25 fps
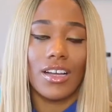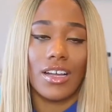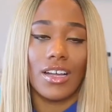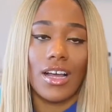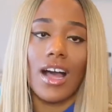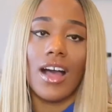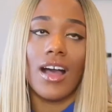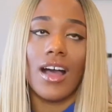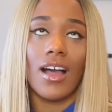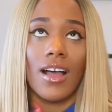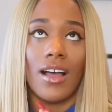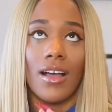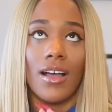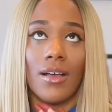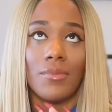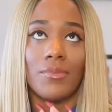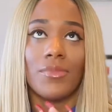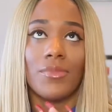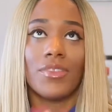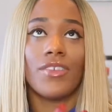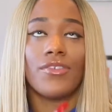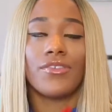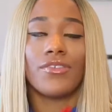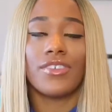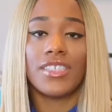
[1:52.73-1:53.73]

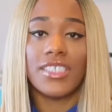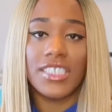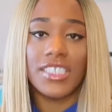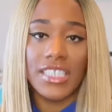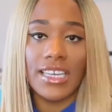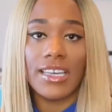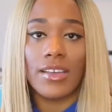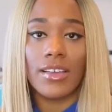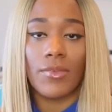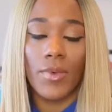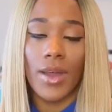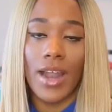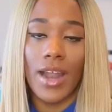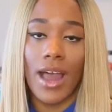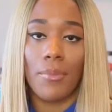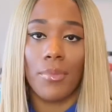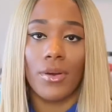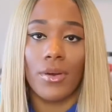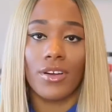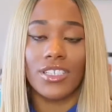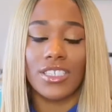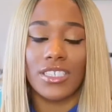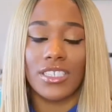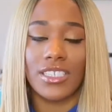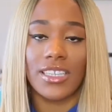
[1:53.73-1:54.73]
the receipt when I
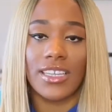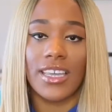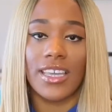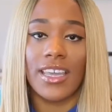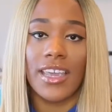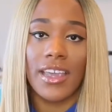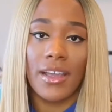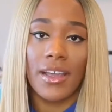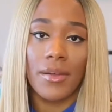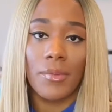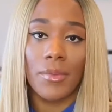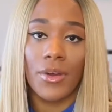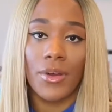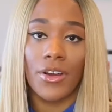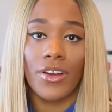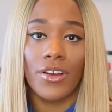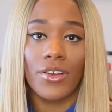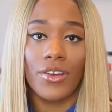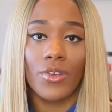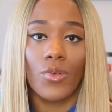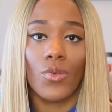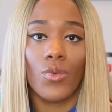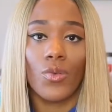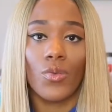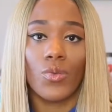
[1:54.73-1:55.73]
purchased the
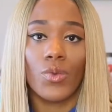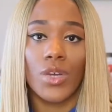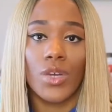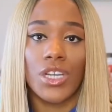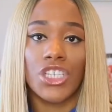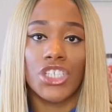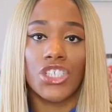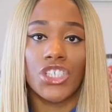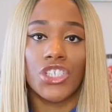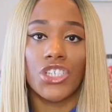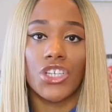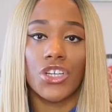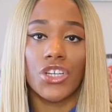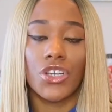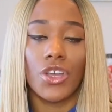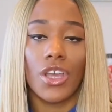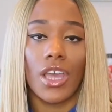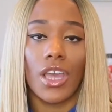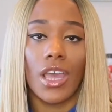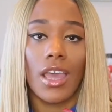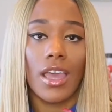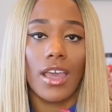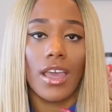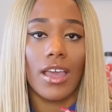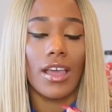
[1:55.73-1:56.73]
camera, which
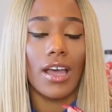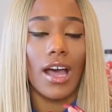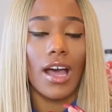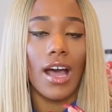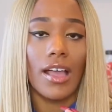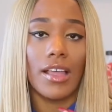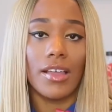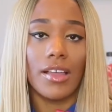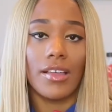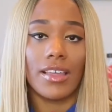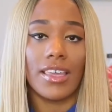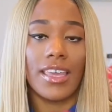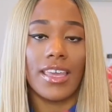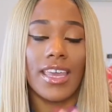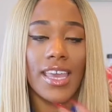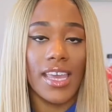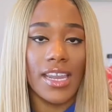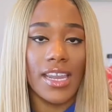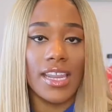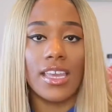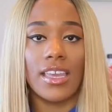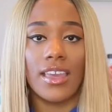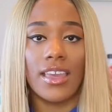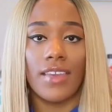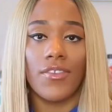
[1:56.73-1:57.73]

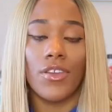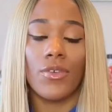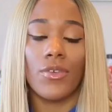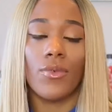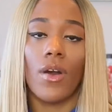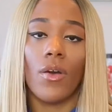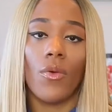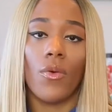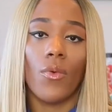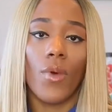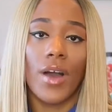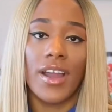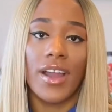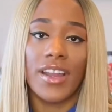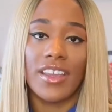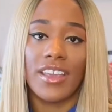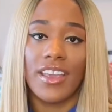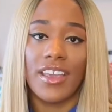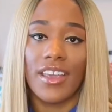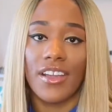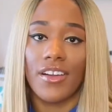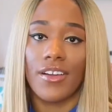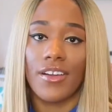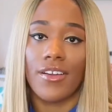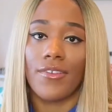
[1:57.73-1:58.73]
Canon give you a
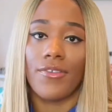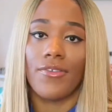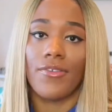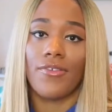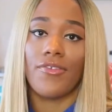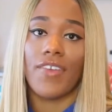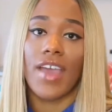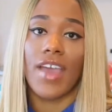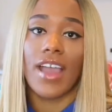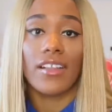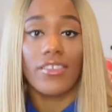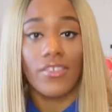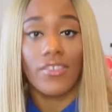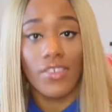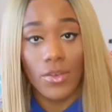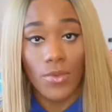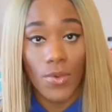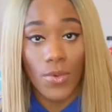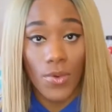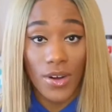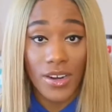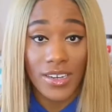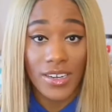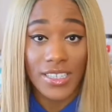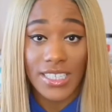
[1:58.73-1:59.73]
1-year factory
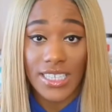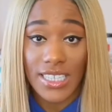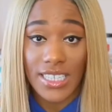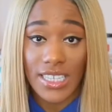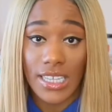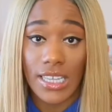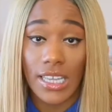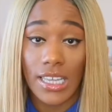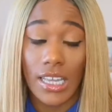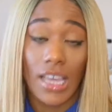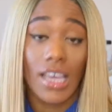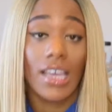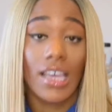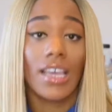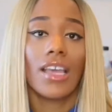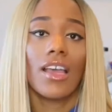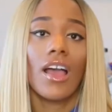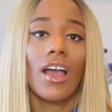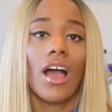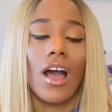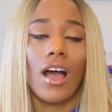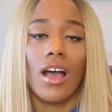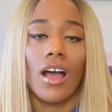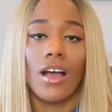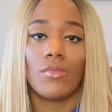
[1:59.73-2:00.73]
warranty.
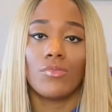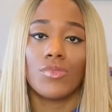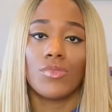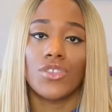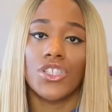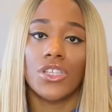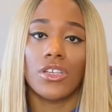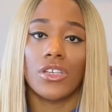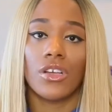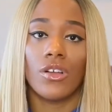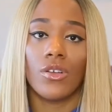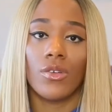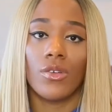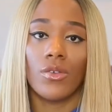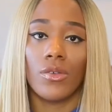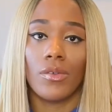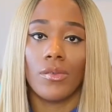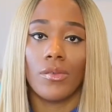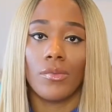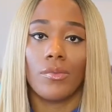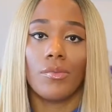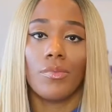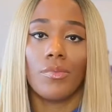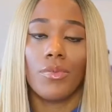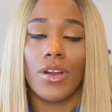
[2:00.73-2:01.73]
So
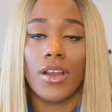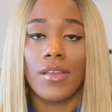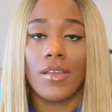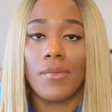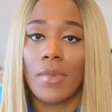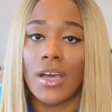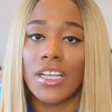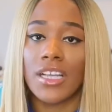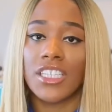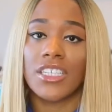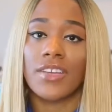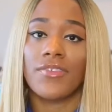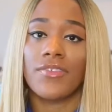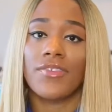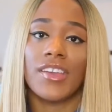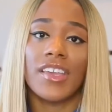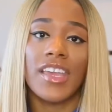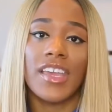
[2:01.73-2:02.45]
pretty much if your